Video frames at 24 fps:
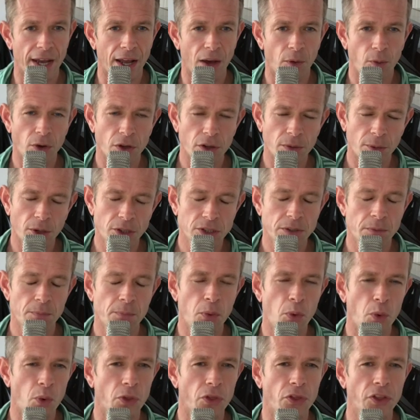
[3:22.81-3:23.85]
Now, one of the most
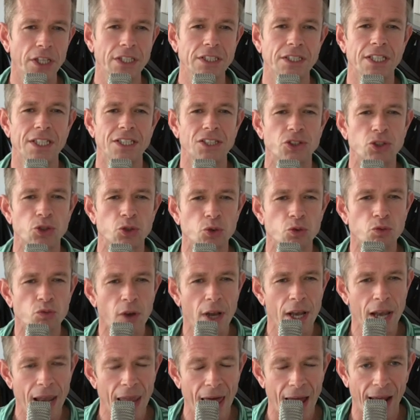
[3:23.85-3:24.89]
important things is to
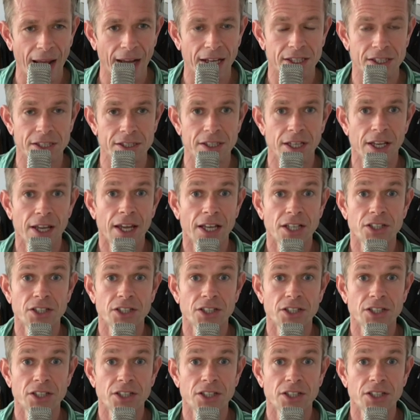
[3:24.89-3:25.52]
relax.